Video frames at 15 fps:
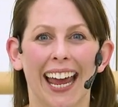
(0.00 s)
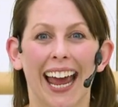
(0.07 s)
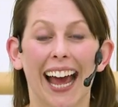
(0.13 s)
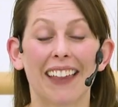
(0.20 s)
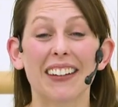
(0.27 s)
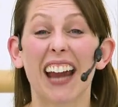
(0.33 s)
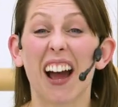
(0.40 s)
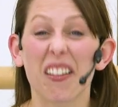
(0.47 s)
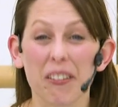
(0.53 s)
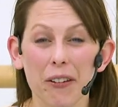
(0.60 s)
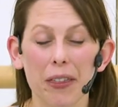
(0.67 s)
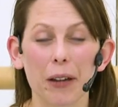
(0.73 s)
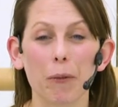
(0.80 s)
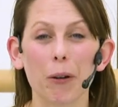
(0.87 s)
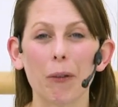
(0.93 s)
And the other
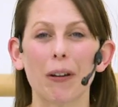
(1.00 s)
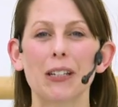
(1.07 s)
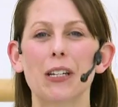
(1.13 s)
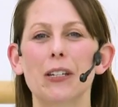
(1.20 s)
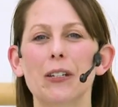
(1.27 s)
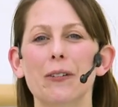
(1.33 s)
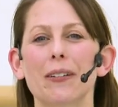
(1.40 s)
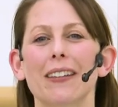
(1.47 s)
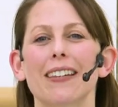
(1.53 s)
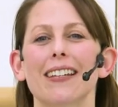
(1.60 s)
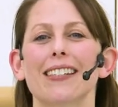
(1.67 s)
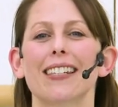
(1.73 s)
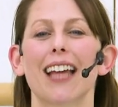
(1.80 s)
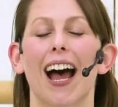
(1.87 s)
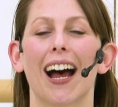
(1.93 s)
thing we're going to do in
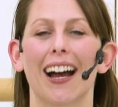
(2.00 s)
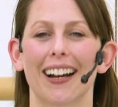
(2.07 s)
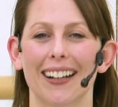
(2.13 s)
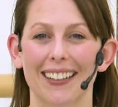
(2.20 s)
this uh,